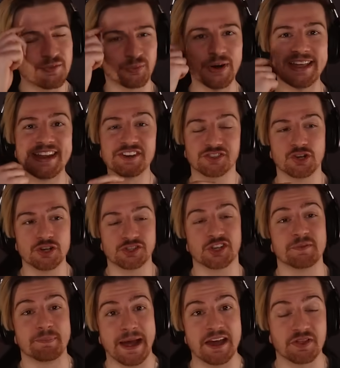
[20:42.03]
It really is good to
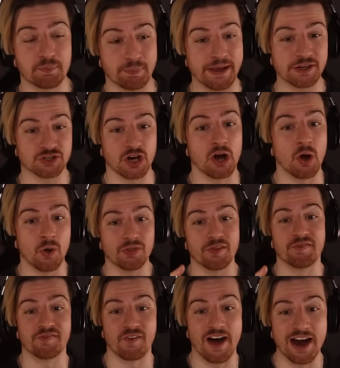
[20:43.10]
compare the picture on
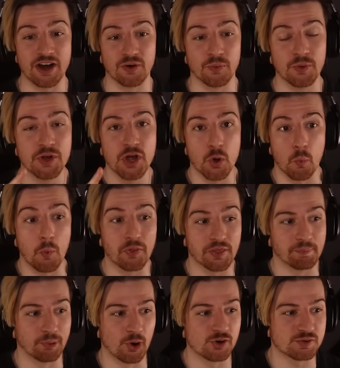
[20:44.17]
the file with
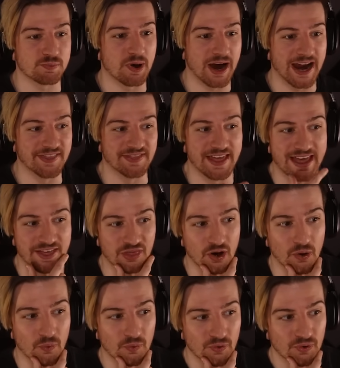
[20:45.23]
the person behind there,
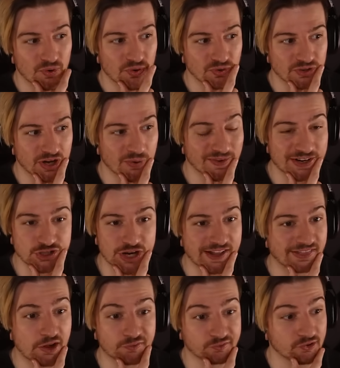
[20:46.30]
though. No, unless you
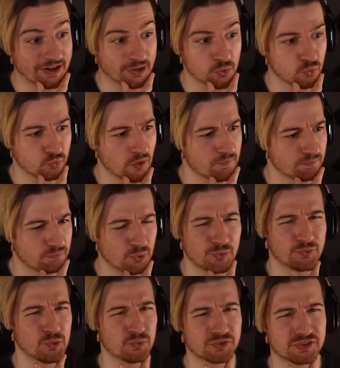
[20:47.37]
had that freckle
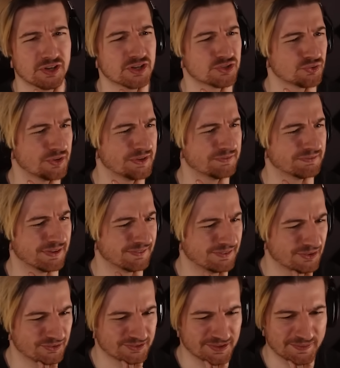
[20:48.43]
removal surgery,
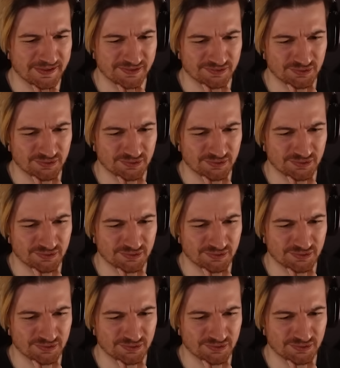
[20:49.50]
or someone